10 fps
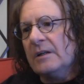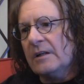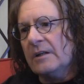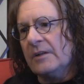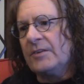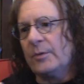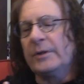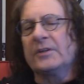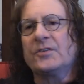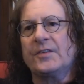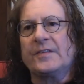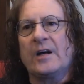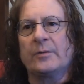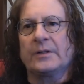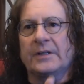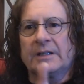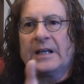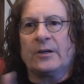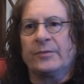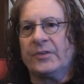uh, until we can sit down at like
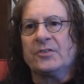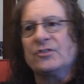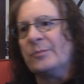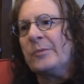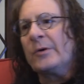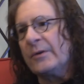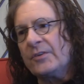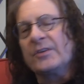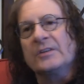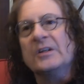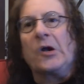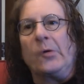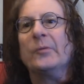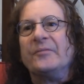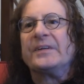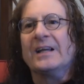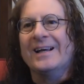Elvis and Jim Morrison, you know, yeah,